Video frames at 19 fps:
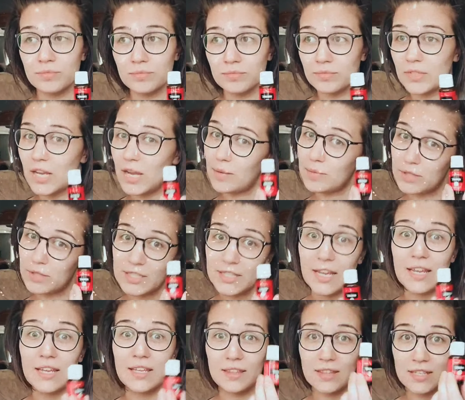I'm just
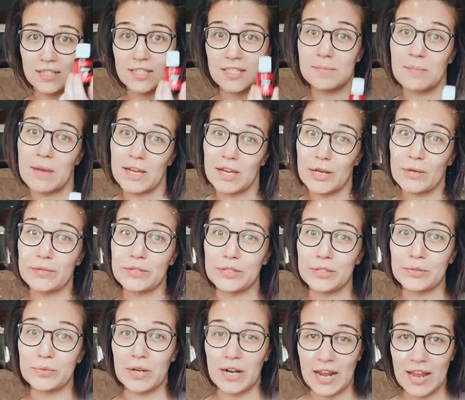saying, this is my go to
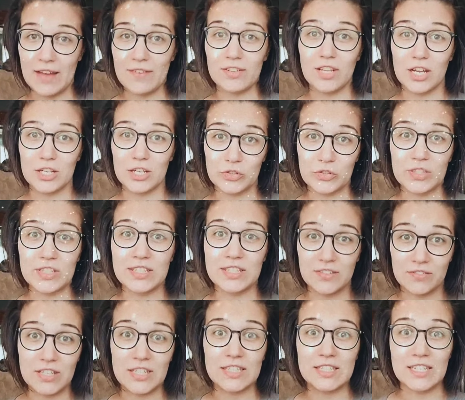when I have a laundry list of
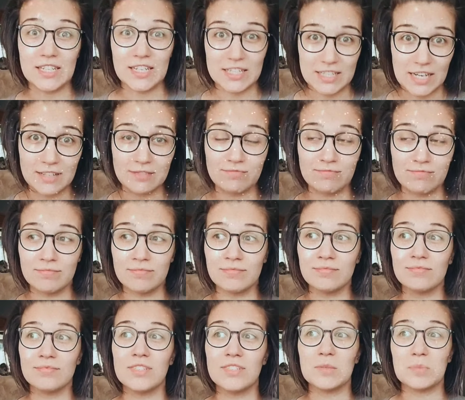things to get done,
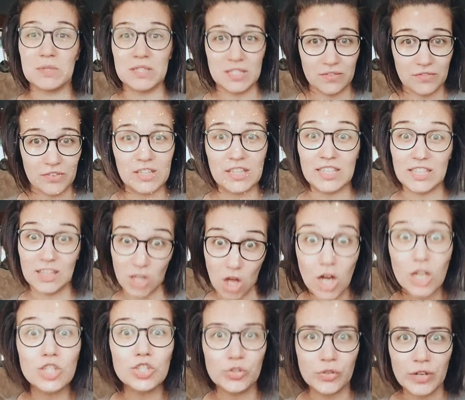specifically
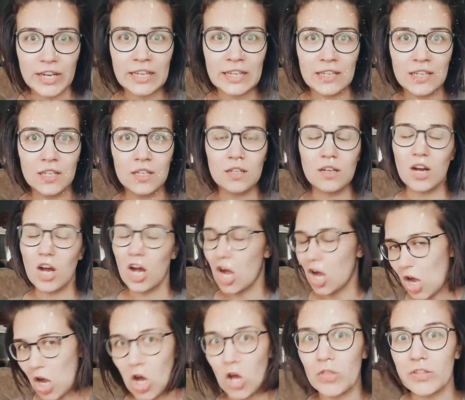laundry
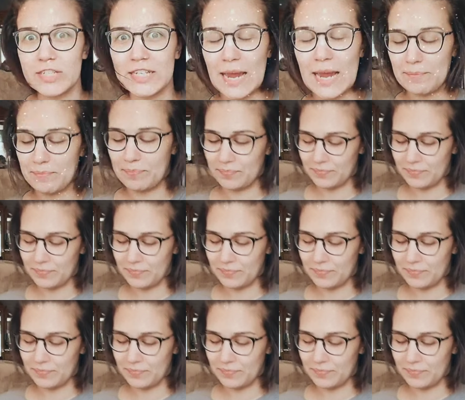all the time.